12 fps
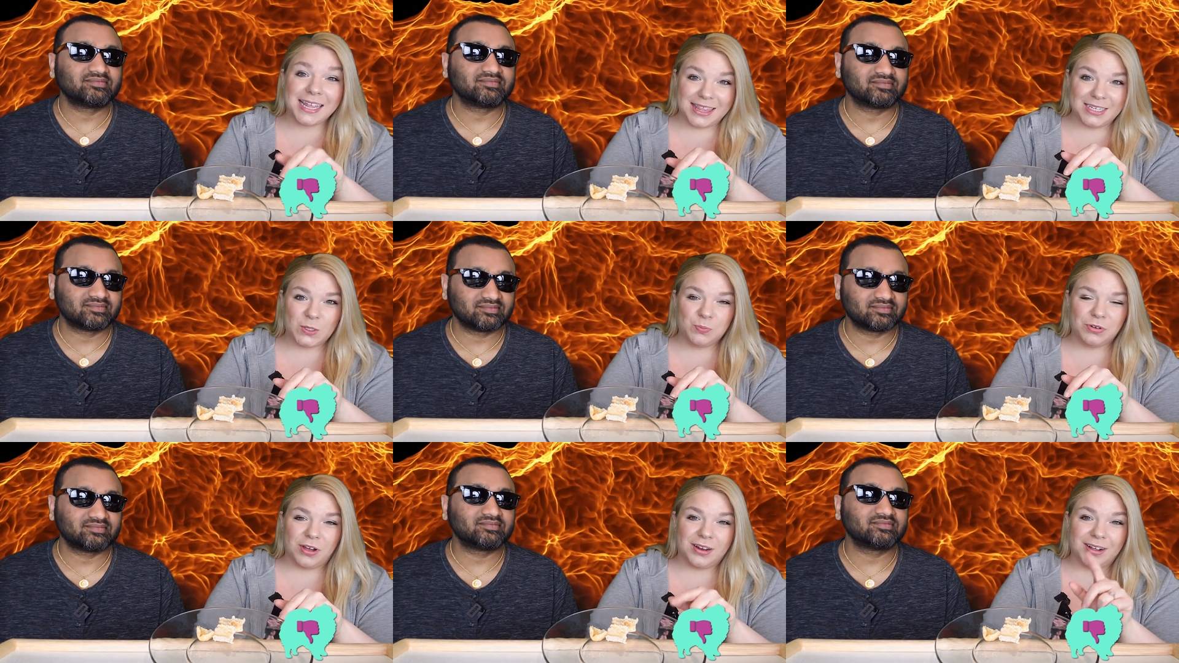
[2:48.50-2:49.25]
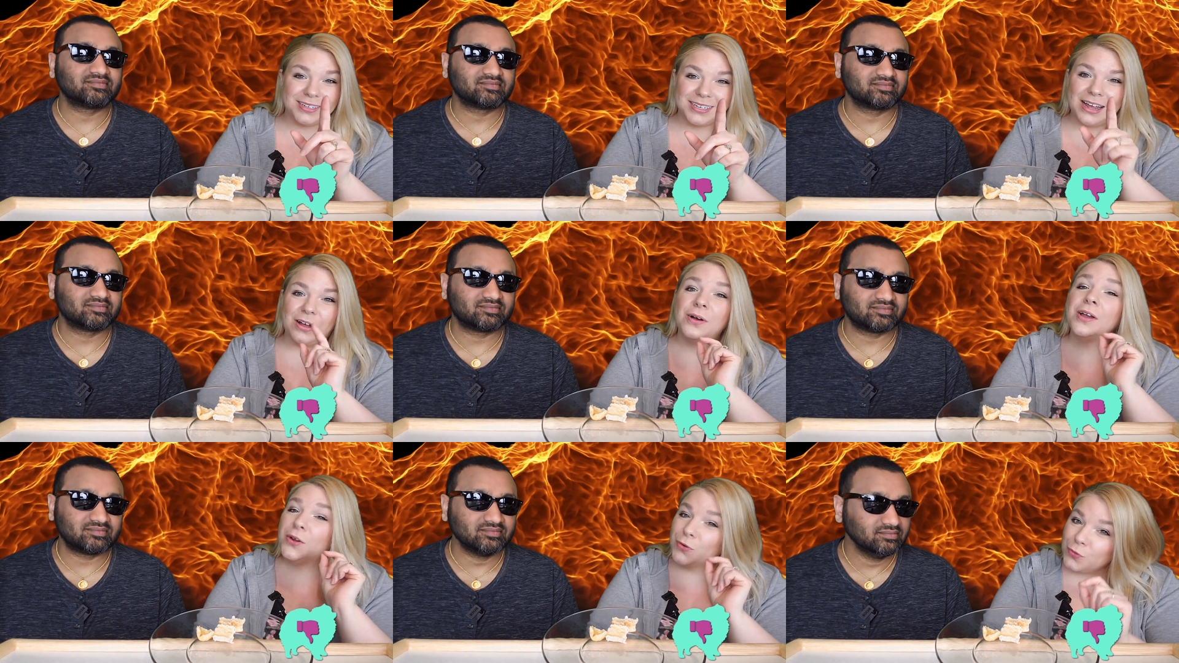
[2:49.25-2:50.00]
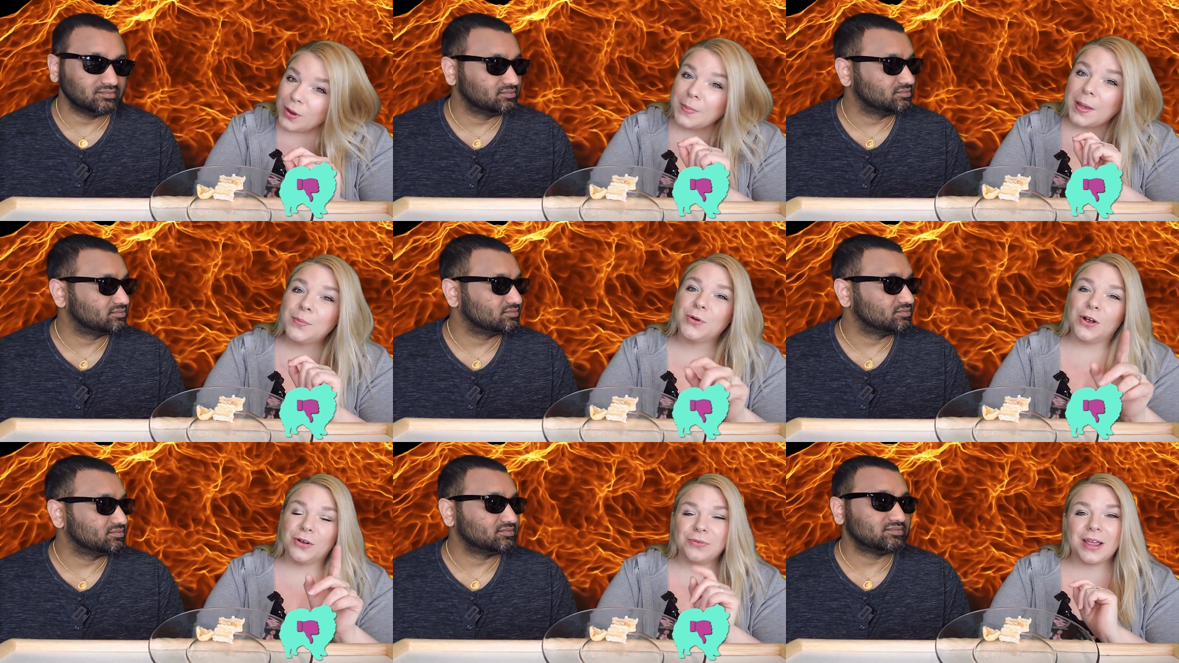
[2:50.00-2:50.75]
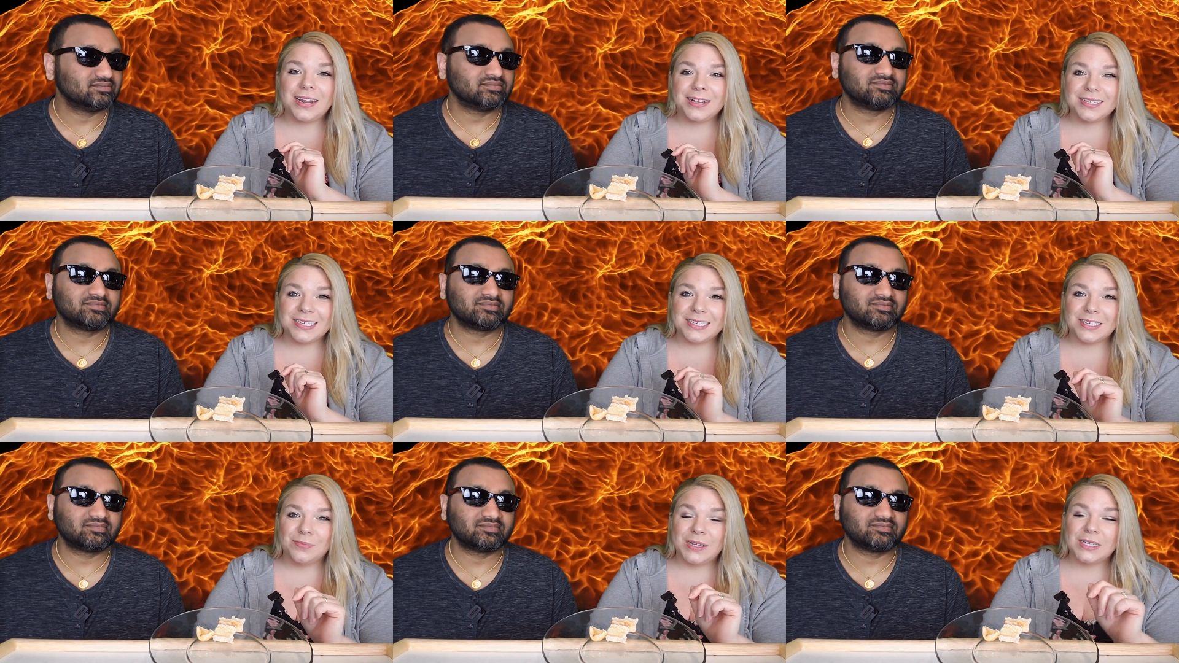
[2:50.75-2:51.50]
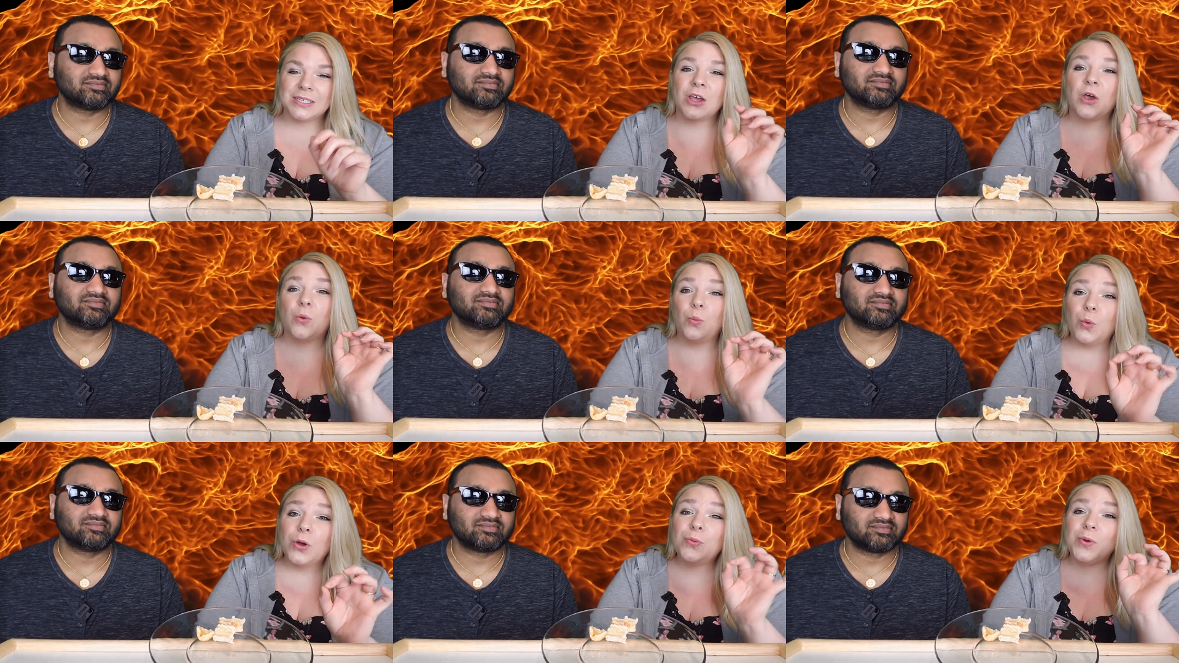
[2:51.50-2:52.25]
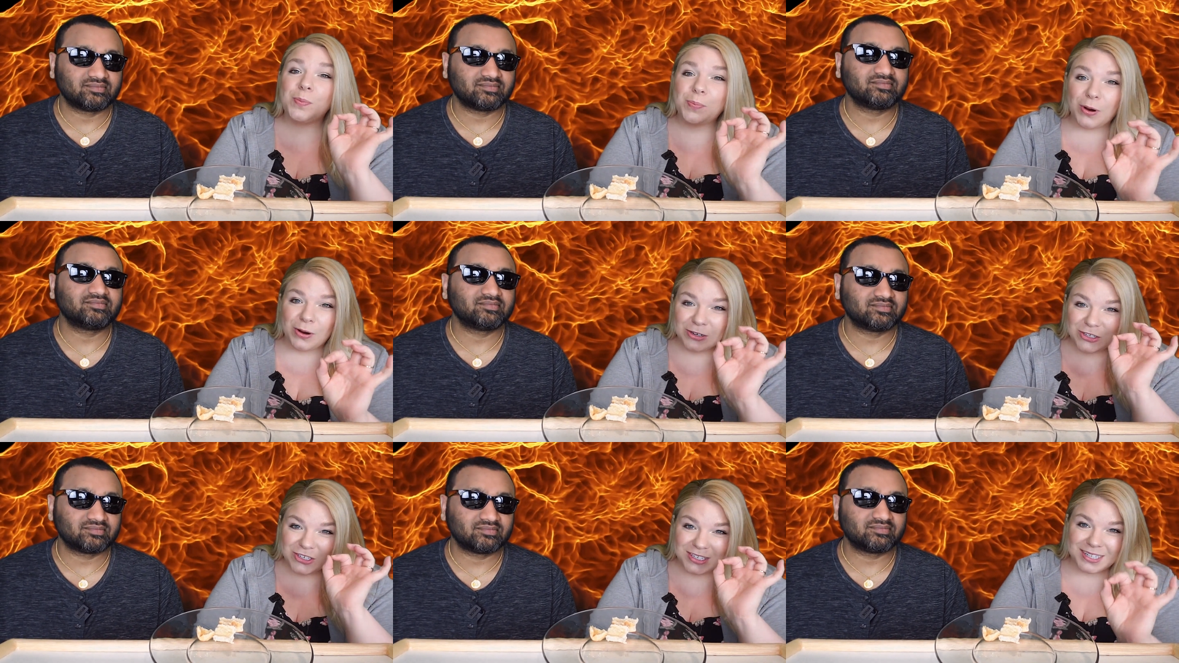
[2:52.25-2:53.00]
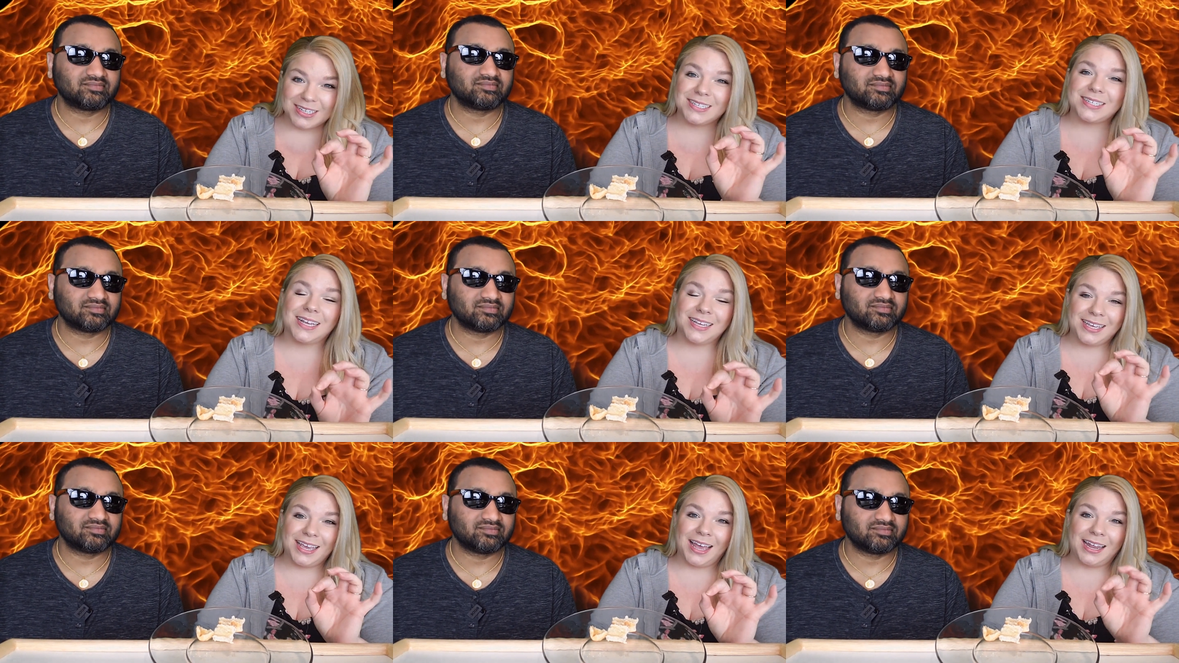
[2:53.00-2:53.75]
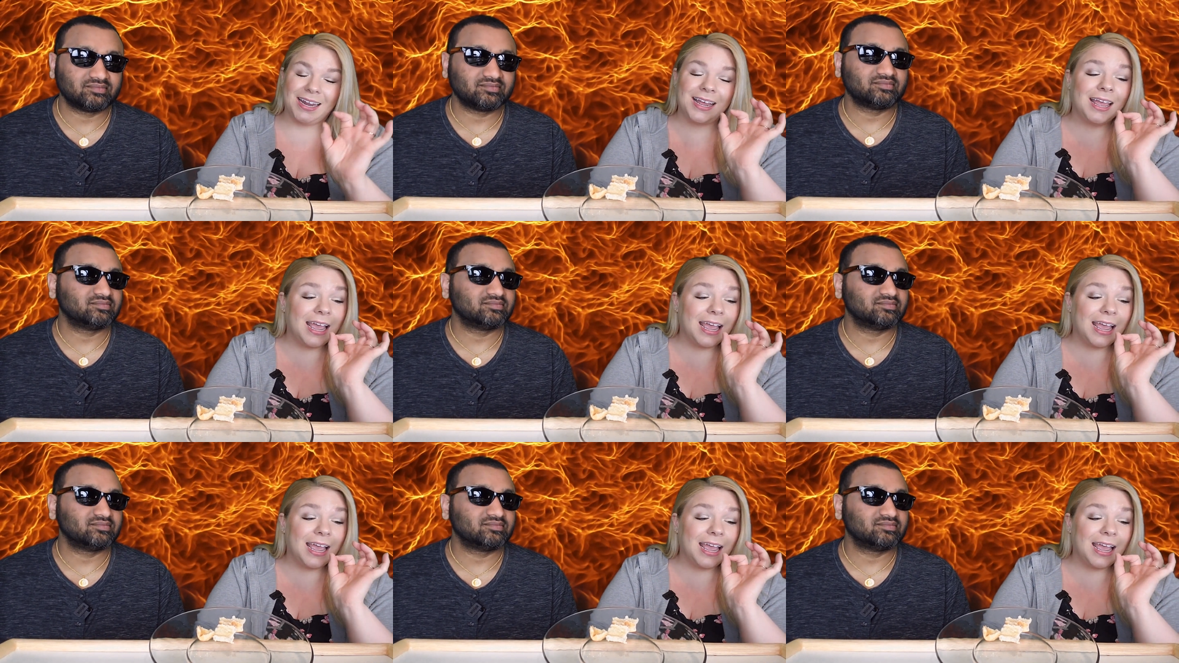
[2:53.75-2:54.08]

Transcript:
Speaker 1: this product. Now, remember our rating system is, would we purchase this again?